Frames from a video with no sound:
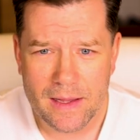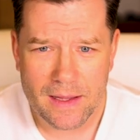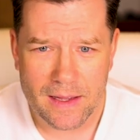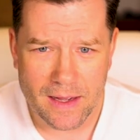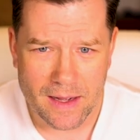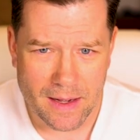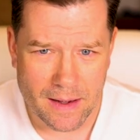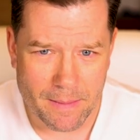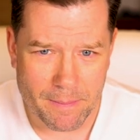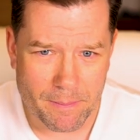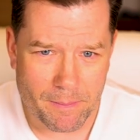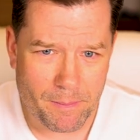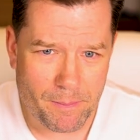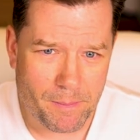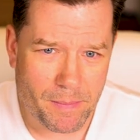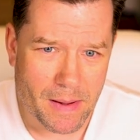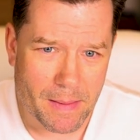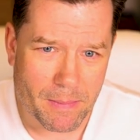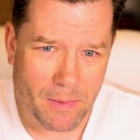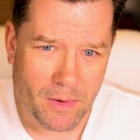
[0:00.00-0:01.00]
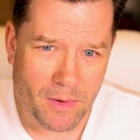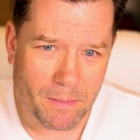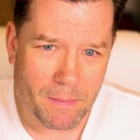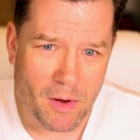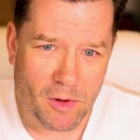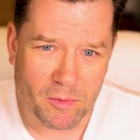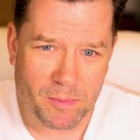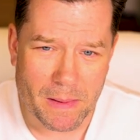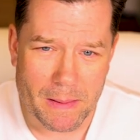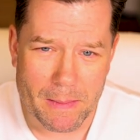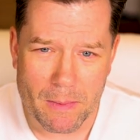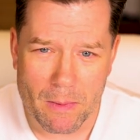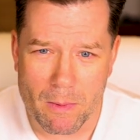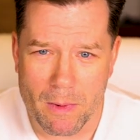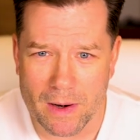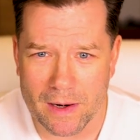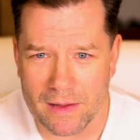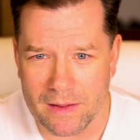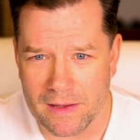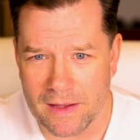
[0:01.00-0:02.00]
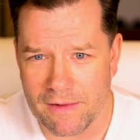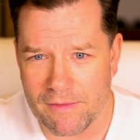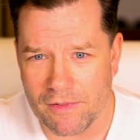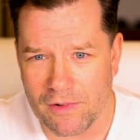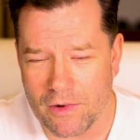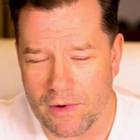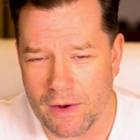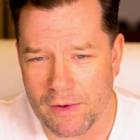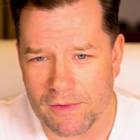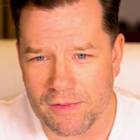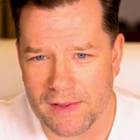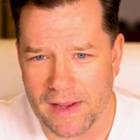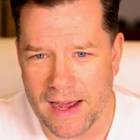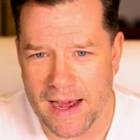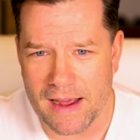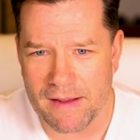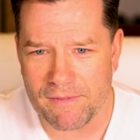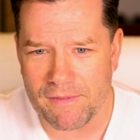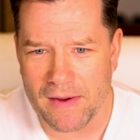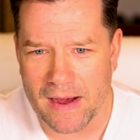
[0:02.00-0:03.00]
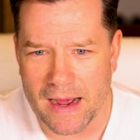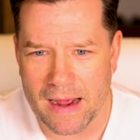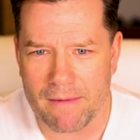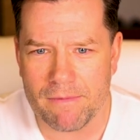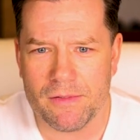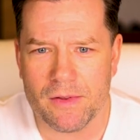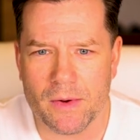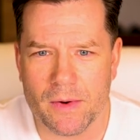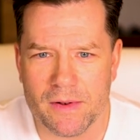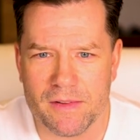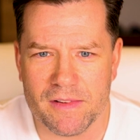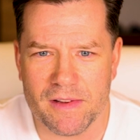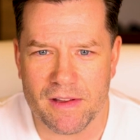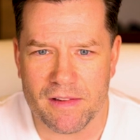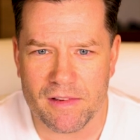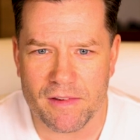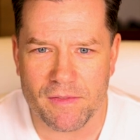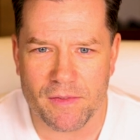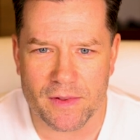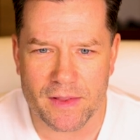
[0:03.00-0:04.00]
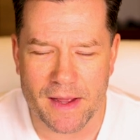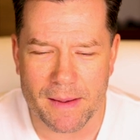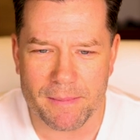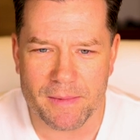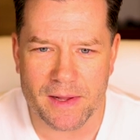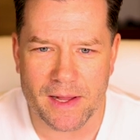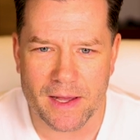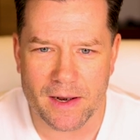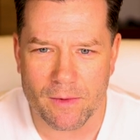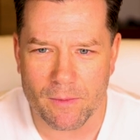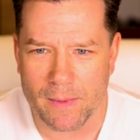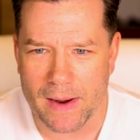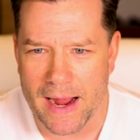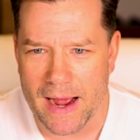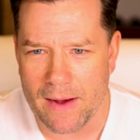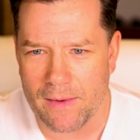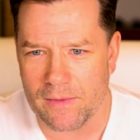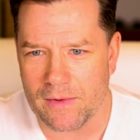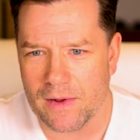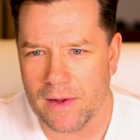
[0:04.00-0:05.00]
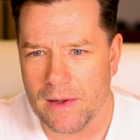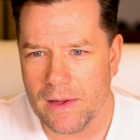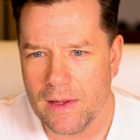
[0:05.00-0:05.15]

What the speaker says: Most people want to live close to I-5 so it's easy for them to get around.